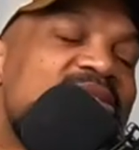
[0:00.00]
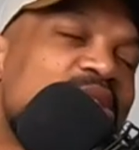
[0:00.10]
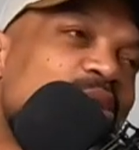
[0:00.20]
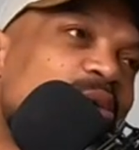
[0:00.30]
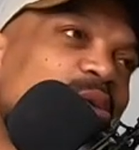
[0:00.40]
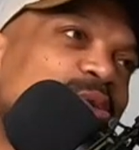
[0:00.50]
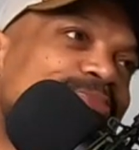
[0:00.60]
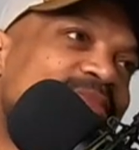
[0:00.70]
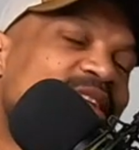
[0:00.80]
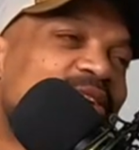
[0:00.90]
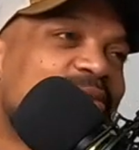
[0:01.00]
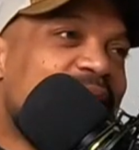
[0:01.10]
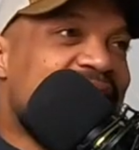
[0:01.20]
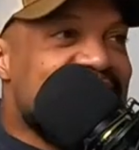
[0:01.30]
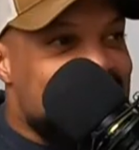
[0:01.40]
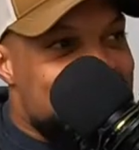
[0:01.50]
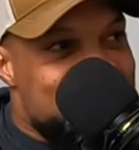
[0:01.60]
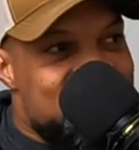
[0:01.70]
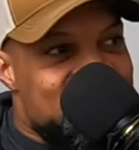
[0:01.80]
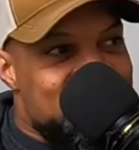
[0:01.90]
is so you know
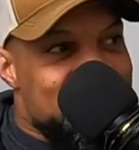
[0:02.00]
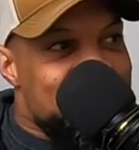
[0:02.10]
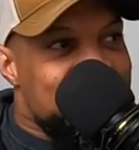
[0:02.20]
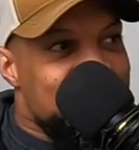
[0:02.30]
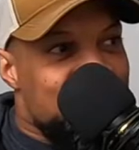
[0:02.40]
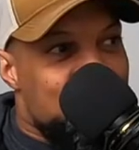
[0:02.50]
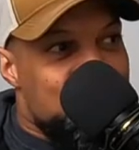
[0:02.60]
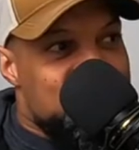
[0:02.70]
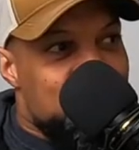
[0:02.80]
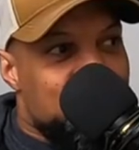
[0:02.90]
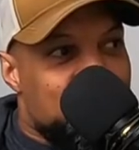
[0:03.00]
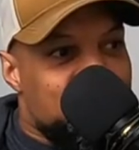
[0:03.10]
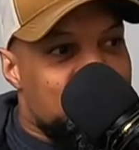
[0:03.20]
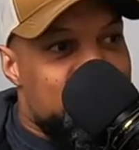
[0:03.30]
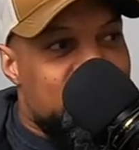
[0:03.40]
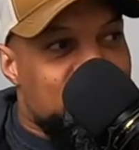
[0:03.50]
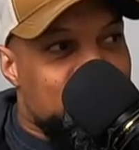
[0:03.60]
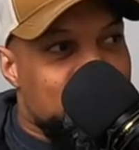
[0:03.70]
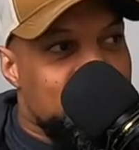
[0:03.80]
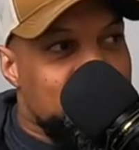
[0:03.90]
1960s. You know we stepped it up to the
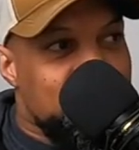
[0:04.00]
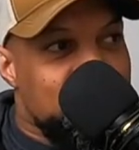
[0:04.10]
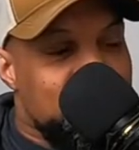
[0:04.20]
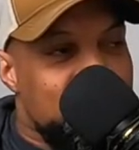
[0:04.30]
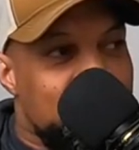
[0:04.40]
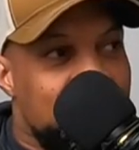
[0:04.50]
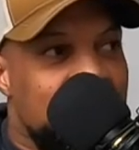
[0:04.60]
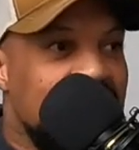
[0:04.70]
manual. They don't.